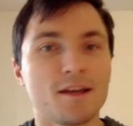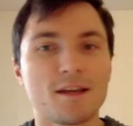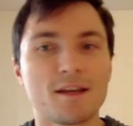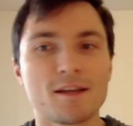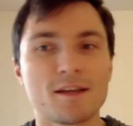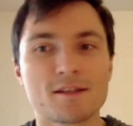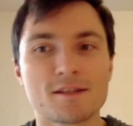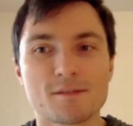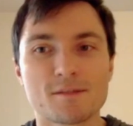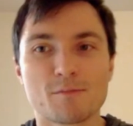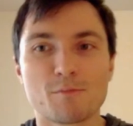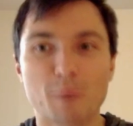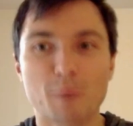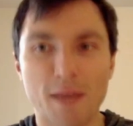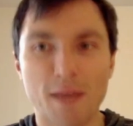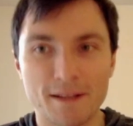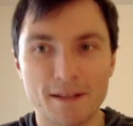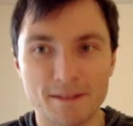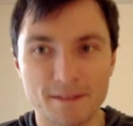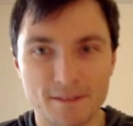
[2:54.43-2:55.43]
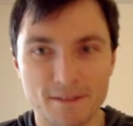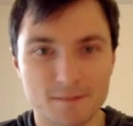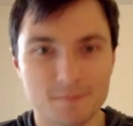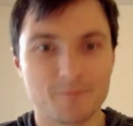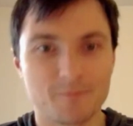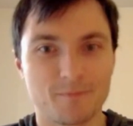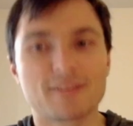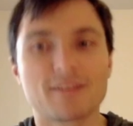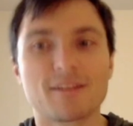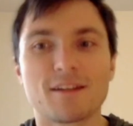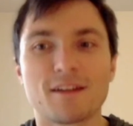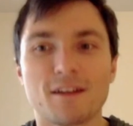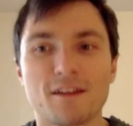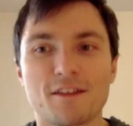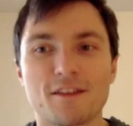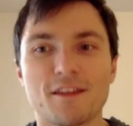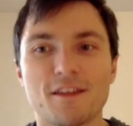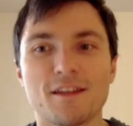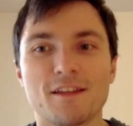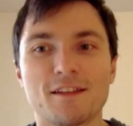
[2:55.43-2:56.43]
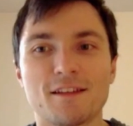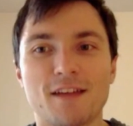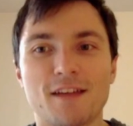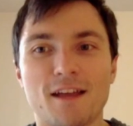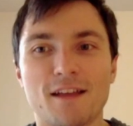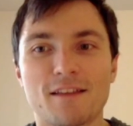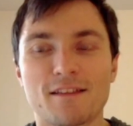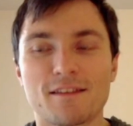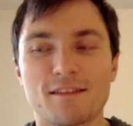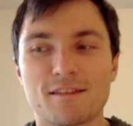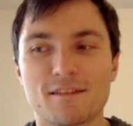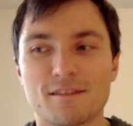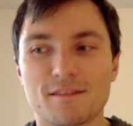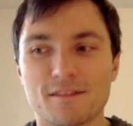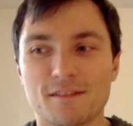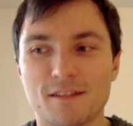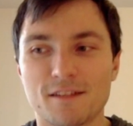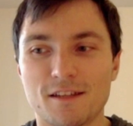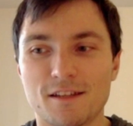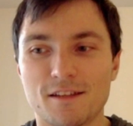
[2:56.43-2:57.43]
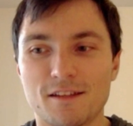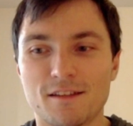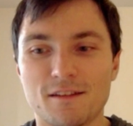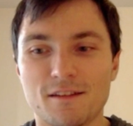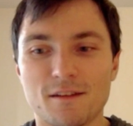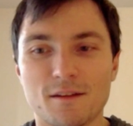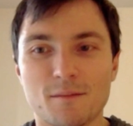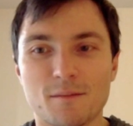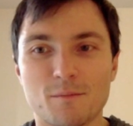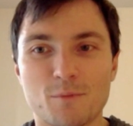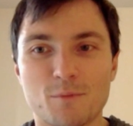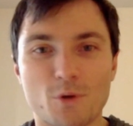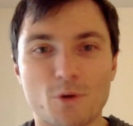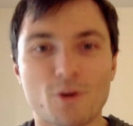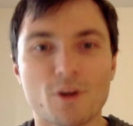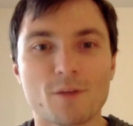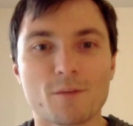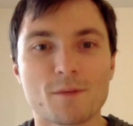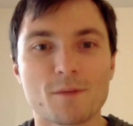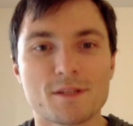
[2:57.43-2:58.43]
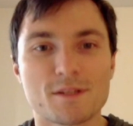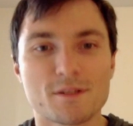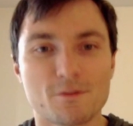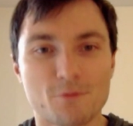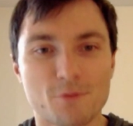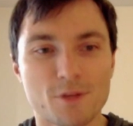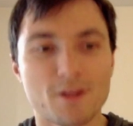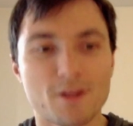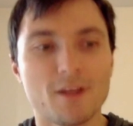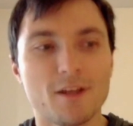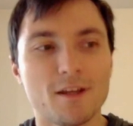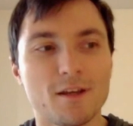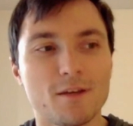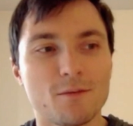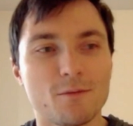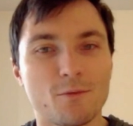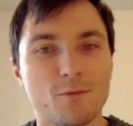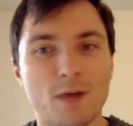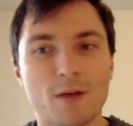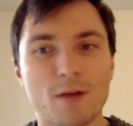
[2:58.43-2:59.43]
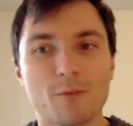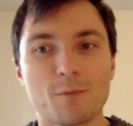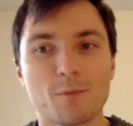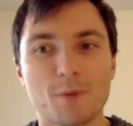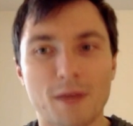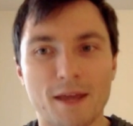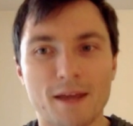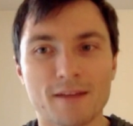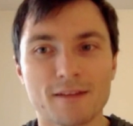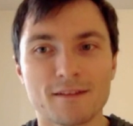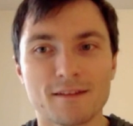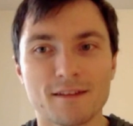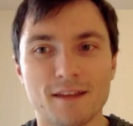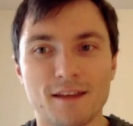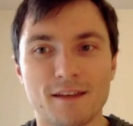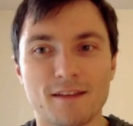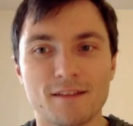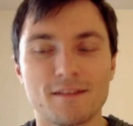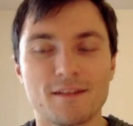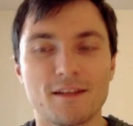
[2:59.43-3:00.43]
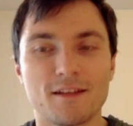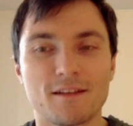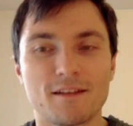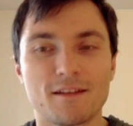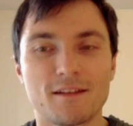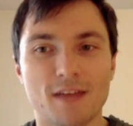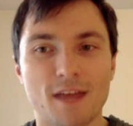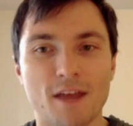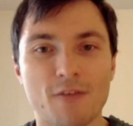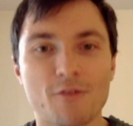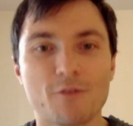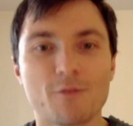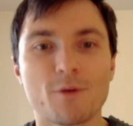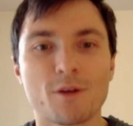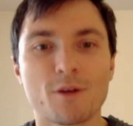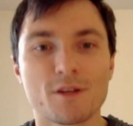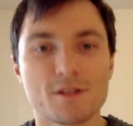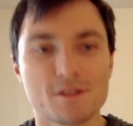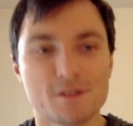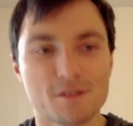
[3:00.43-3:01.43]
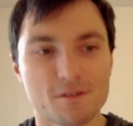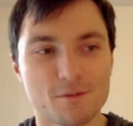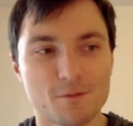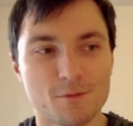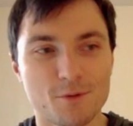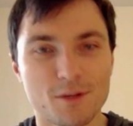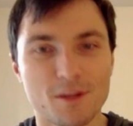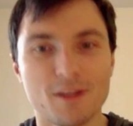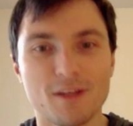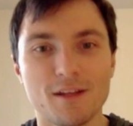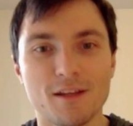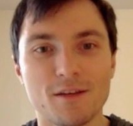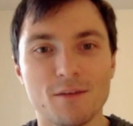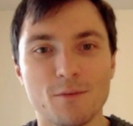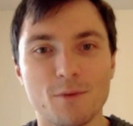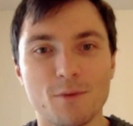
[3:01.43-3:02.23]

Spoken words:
Is planned. I think that the program is really well planned and that everyone is really